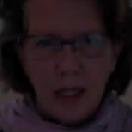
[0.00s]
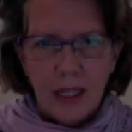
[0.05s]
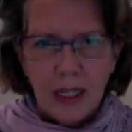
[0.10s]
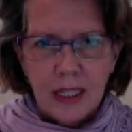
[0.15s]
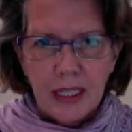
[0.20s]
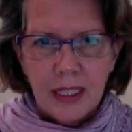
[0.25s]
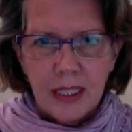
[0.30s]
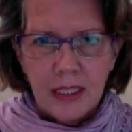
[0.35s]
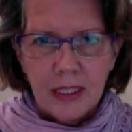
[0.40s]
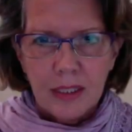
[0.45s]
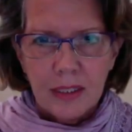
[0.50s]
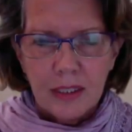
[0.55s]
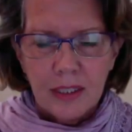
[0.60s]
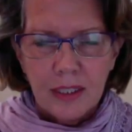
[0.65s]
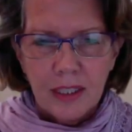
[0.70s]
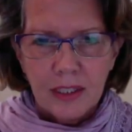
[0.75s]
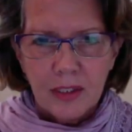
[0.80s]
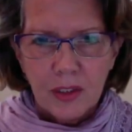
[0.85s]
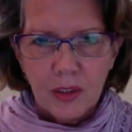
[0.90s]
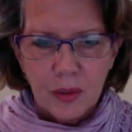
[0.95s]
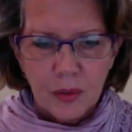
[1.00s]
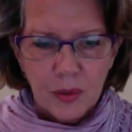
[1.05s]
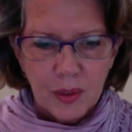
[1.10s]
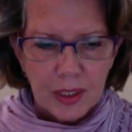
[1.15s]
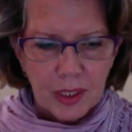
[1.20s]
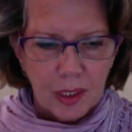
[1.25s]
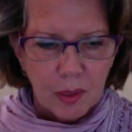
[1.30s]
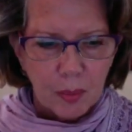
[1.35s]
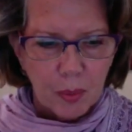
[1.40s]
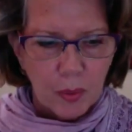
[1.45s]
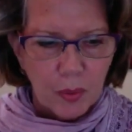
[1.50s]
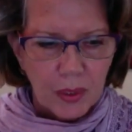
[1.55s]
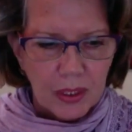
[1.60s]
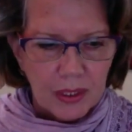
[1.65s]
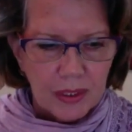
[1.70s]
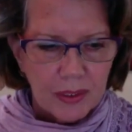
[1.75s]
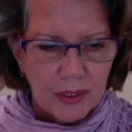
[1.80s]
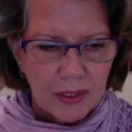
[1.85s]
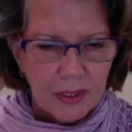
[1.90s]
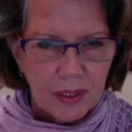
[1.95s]
And the next 2 set of
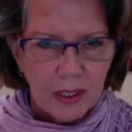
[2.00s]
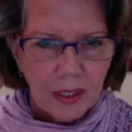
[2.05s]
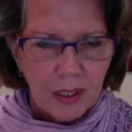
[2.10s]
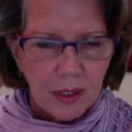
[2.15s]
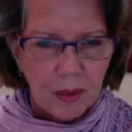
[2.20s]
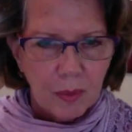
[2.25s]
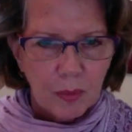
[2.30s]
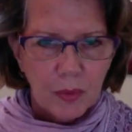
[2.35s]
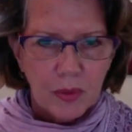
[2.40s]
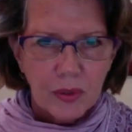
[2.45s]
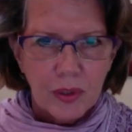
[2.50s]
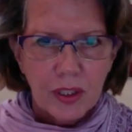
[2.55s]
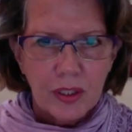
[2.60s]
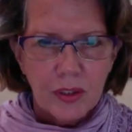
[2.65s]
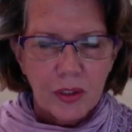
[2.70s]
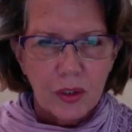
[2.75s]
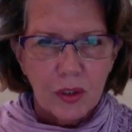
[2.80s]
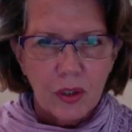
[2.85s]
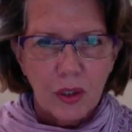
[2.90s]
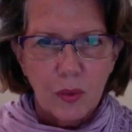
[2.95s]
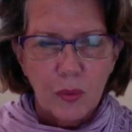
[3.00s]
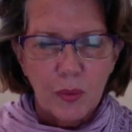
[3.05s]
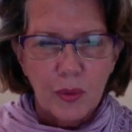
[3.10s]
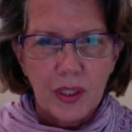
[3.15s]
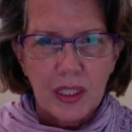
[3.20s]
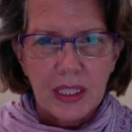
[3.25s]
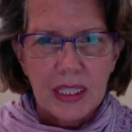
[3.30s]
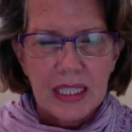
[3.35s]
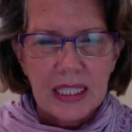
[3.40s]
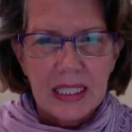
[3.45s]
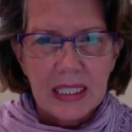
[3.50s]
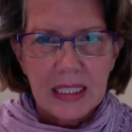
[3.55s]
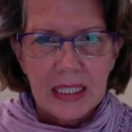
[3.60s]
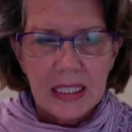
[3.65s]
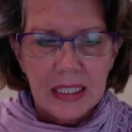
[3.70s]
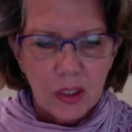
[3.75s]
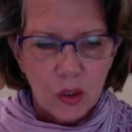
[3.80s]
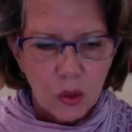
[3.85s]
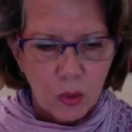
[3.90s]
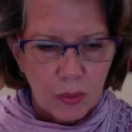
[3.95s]
points, we're going to start with
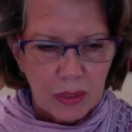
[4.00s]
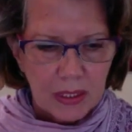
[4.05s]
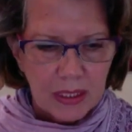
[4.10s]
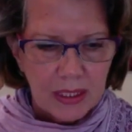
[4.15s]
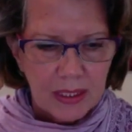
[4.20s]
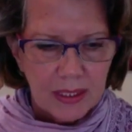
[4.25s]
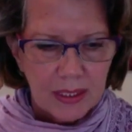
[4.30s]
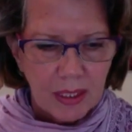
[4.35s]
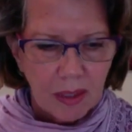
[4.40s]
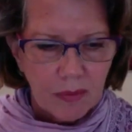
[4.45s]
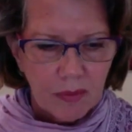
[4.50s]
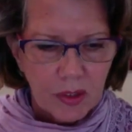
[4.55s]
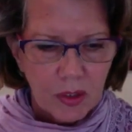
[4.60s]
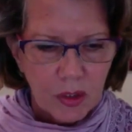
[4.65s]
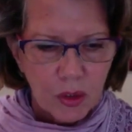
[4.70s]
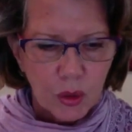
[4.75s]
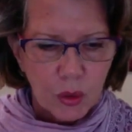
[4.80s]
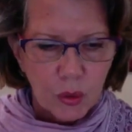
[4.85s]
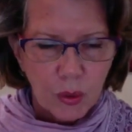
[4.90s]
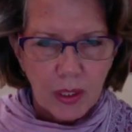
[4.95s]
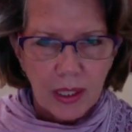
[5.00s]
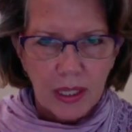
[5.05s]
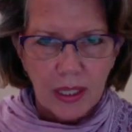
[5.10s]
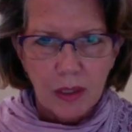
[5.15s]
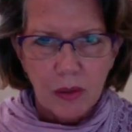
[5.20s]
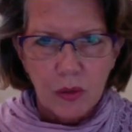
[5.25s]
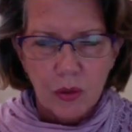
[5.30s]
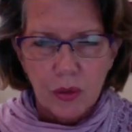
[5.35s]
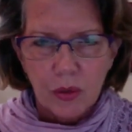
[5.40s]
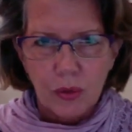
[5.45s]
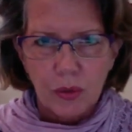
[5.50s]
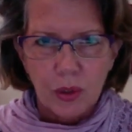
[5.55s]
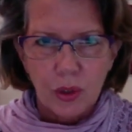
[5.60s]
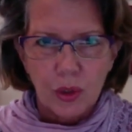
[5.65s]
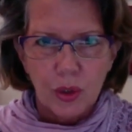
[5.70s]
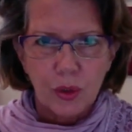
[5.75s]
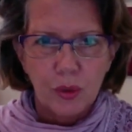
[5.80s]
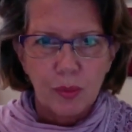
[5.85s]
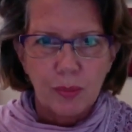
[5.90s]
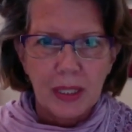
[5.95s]
kidney 27, storehouse or
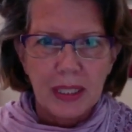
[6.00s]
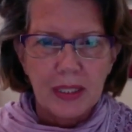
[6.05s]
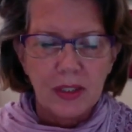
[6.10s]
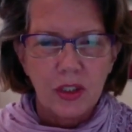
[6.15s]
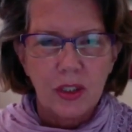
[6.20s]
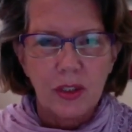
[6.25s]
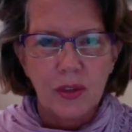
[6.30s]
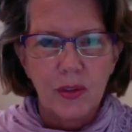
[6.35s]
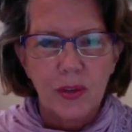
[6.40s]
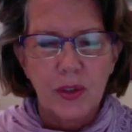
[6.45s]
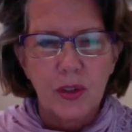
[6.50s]
shoe mansion.